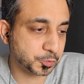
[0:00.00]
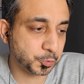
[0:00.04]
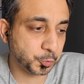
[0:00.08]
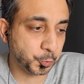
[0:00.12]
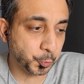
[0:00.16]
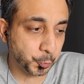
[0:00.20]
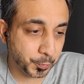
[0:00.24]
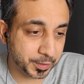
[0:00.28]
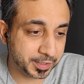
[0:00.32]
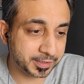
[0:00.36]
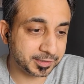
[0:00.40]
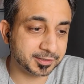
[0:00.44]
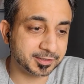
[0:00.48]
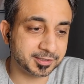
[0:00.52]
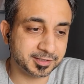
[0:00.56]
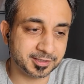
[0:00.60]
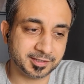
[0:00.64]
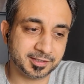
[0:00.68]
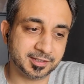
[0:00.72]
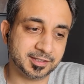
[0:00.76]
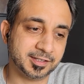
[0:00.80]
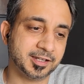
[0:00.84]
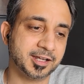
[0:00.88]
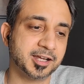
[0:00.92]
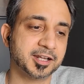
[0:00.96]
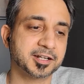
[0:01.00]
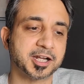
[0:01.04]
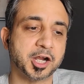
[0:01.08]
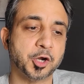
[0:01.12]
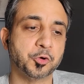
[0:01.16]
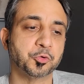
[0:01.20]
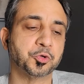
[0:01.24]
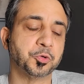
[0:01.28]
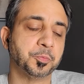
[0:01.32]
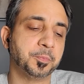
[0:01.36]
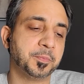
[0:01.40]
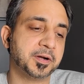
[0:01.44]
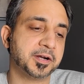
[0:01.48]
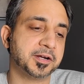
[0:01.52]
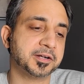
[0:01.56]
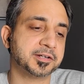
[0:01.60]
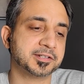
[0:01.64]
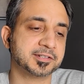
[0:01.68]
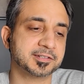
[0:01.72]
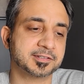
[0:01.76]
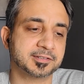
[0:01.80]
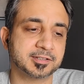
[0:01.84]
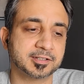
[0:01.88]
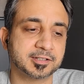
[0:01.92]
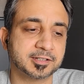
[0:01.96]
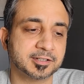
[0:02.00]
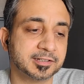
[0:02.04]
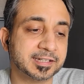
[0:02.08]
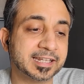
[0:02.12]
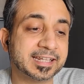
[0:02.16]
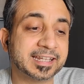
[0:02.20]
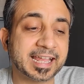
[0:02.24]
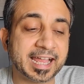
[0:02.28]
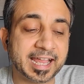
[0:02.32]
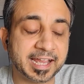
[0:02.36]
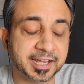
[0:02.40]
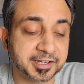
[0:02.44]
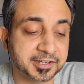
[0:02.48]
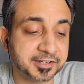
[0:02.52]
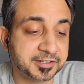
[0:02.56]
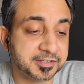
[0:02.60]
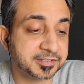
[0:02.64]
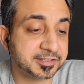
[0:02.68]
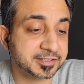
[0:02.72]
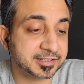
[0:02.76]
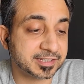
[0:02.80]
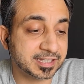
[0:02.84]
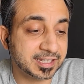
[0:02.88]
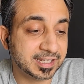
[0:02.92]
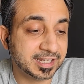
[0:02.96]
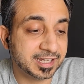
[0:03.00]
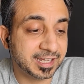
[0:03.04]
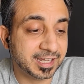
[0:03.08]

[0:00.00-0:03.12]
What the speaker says: with our counterparts like Angus.